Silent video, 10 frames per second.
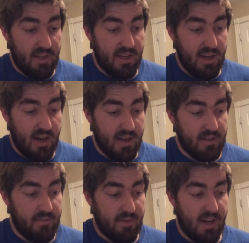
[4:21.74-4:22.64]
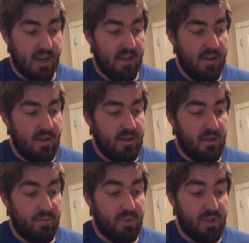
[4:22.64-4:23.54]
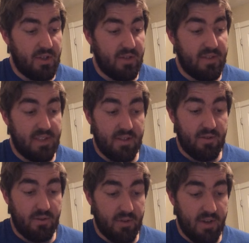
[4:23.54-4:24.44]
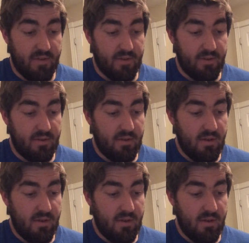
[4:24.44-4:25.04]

caused by the depletion of CO2 levels.